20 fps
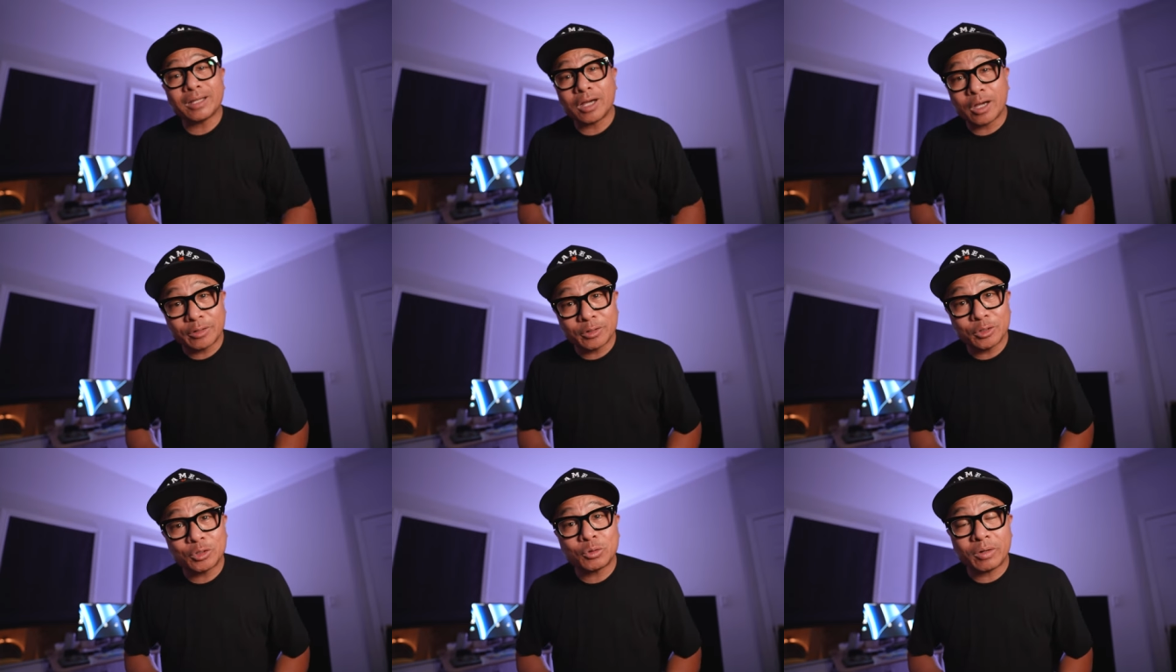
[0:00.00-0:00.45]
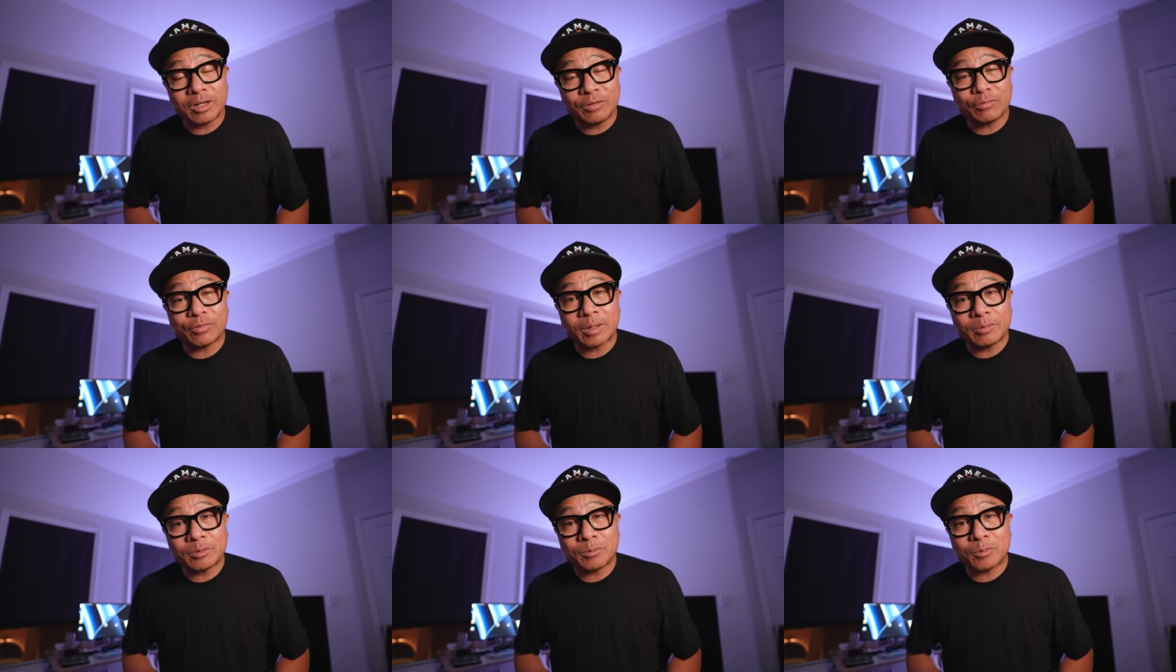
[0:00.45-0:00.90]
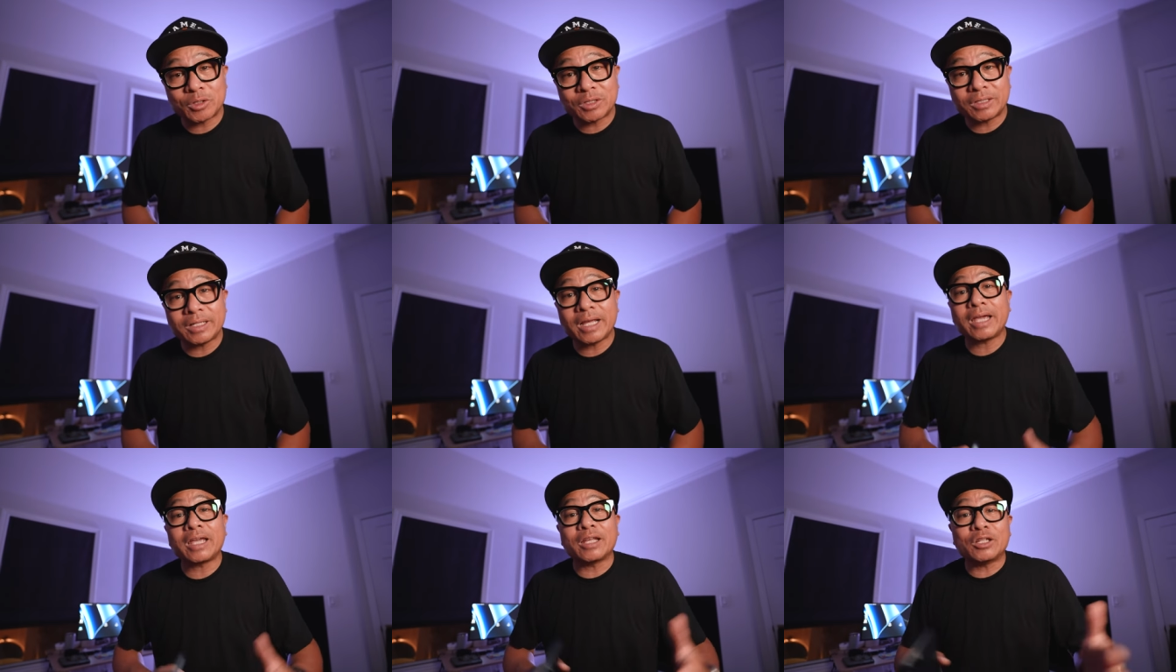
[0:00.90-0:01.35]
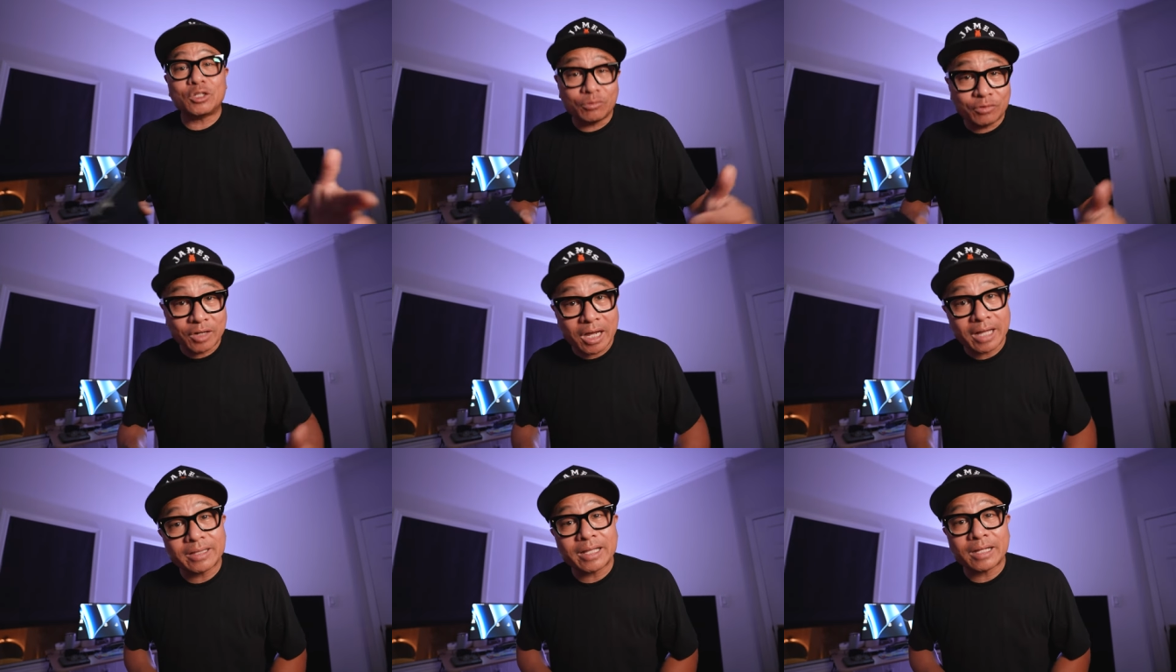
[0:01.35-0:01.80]
120 frames per second. You've
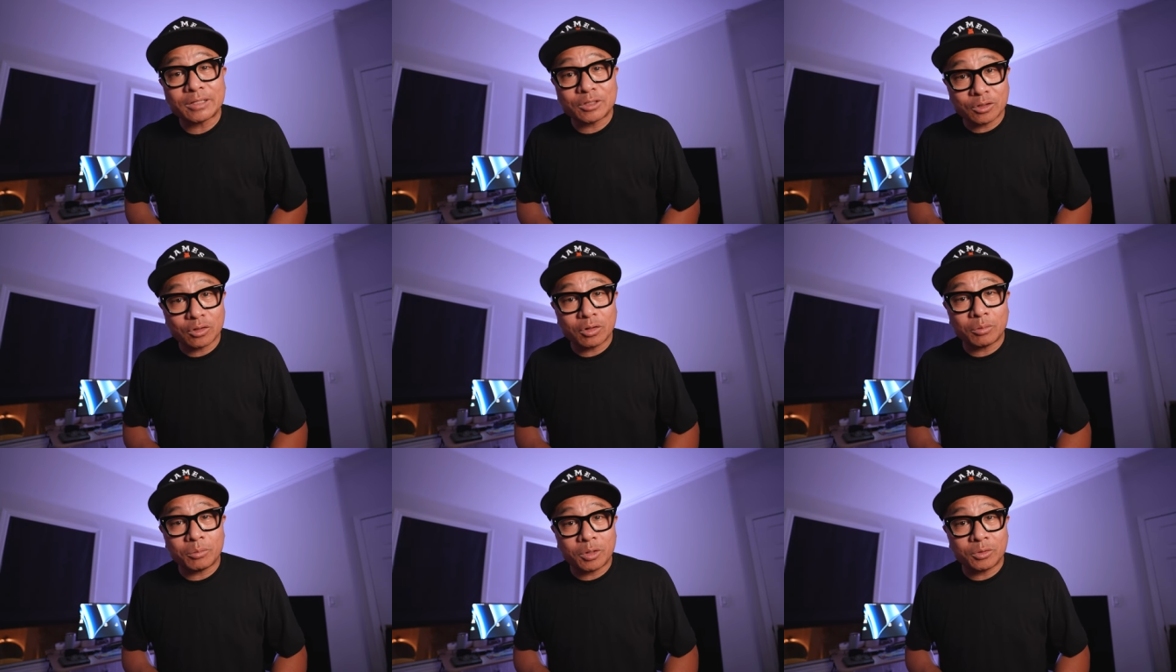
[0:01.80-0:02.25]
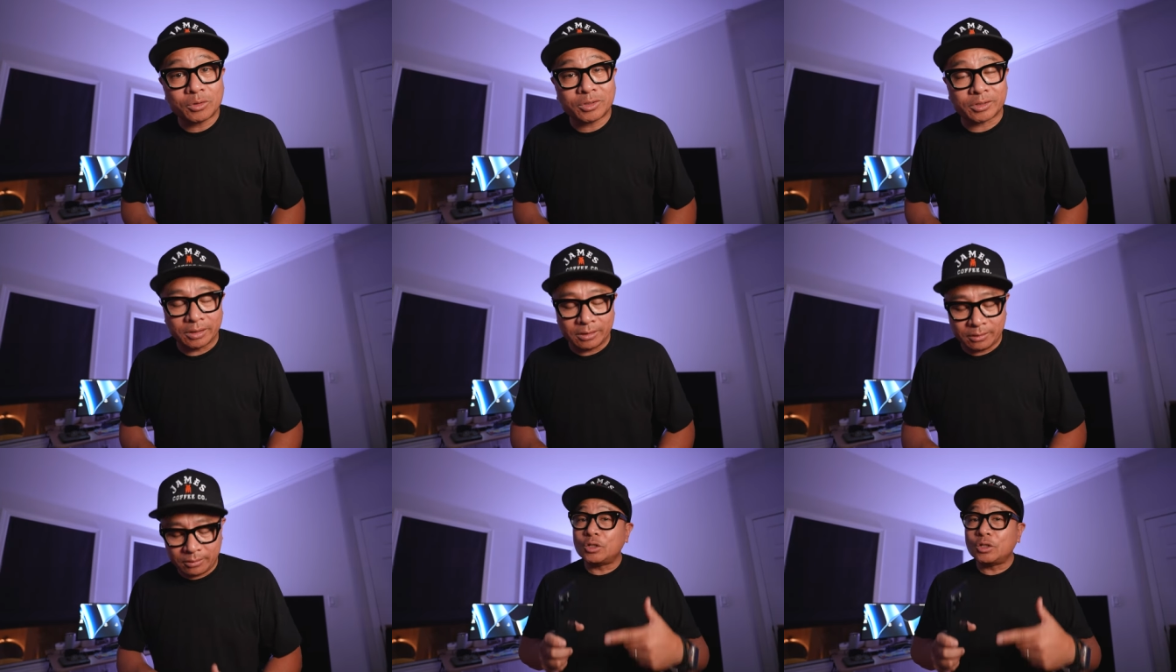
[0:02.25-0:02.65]
got that slow motion.